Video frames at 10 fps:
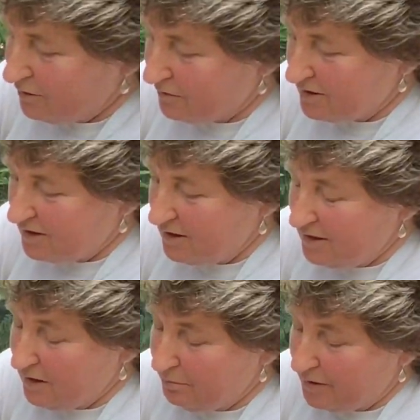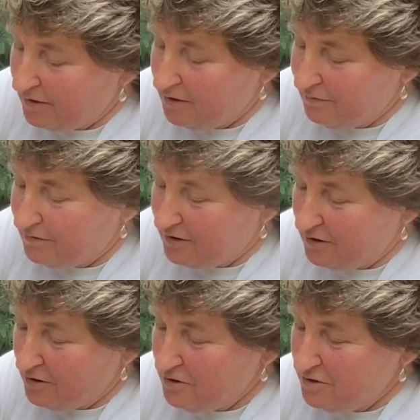look. There's a little bit of
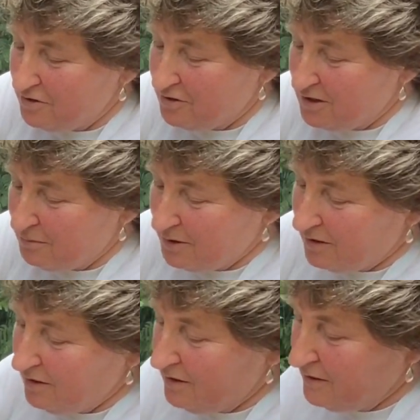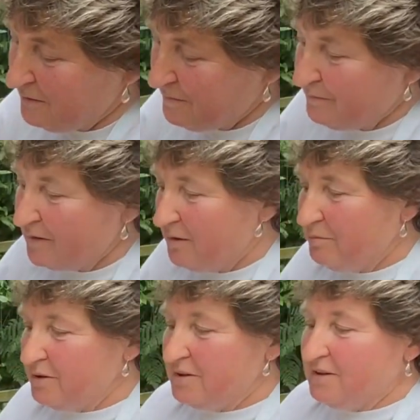underdone in the middle,
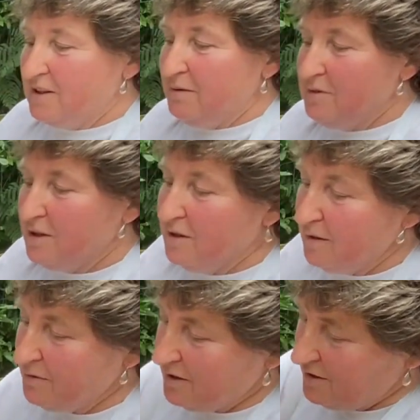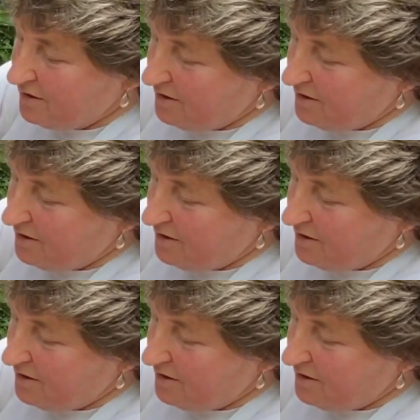but at the same time, it